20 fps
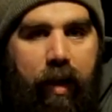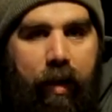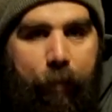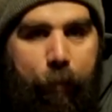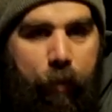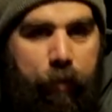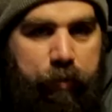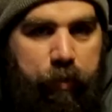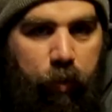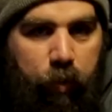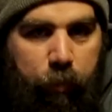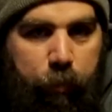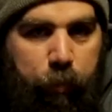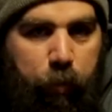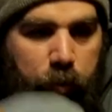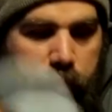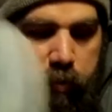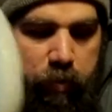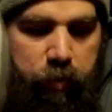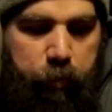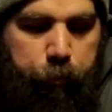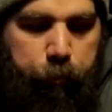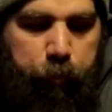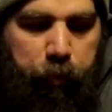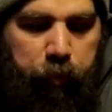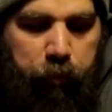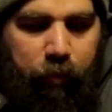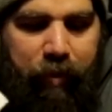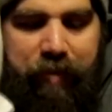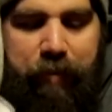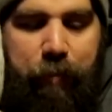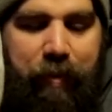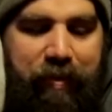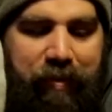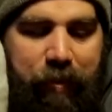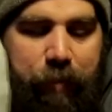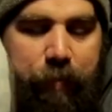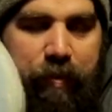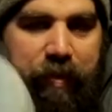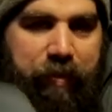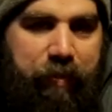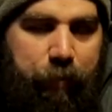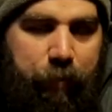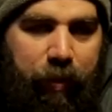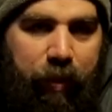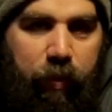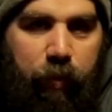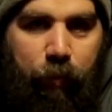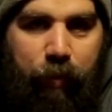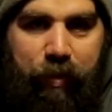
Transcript: I'm also going to push, put the rest of my sleep system in there,